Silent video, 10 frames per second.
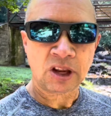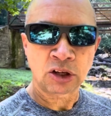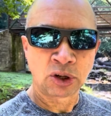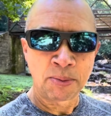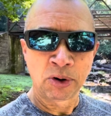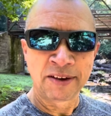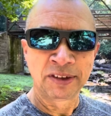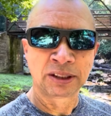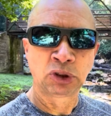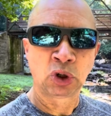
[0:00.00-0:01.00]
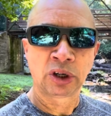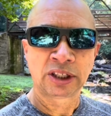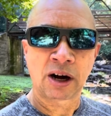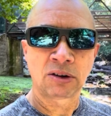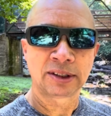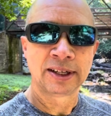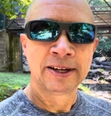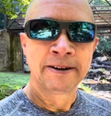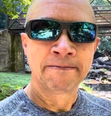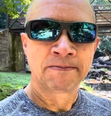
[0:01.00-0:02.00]
So I'm gonna give you some short talks.
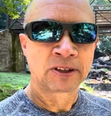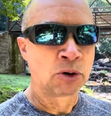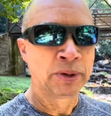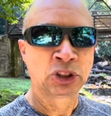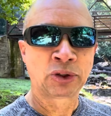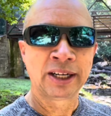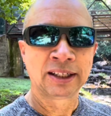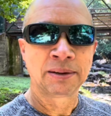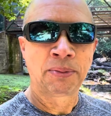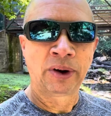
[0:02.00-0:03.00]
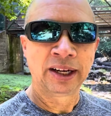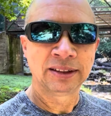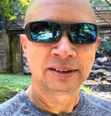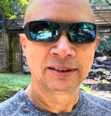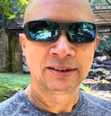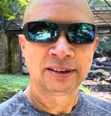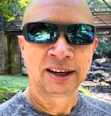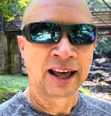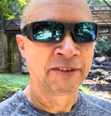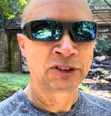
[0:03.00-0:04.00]
It's gonna be straight to the point. A
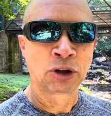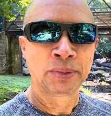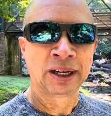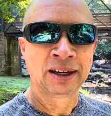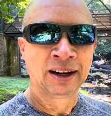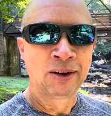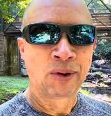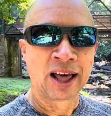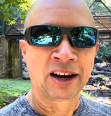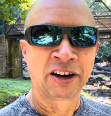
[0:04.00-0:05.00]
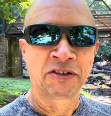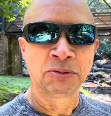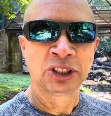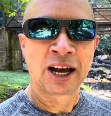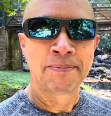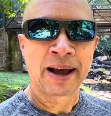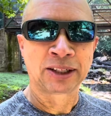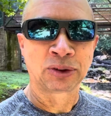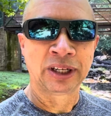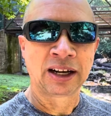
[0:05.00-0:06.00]
lot of it's gonna be what I learned from John
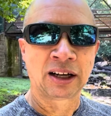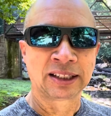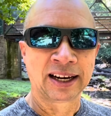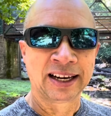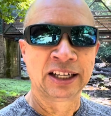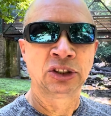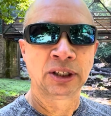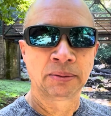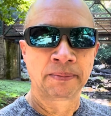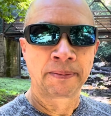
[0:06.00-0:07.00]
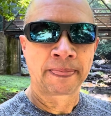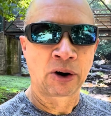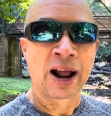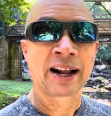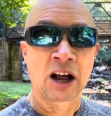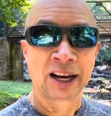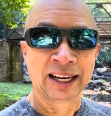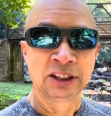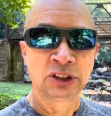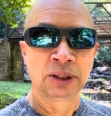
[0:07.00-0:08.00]
Maxwell. He calls it leadership, or I call it
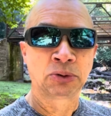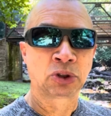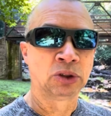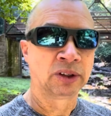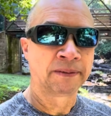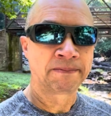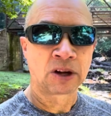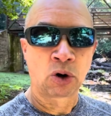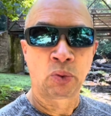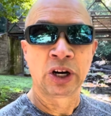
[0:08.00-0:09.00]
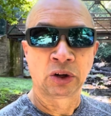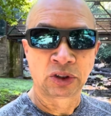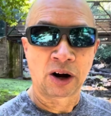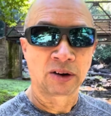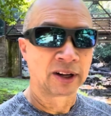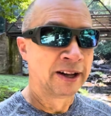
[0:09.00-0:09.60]
leadership truth or real talk.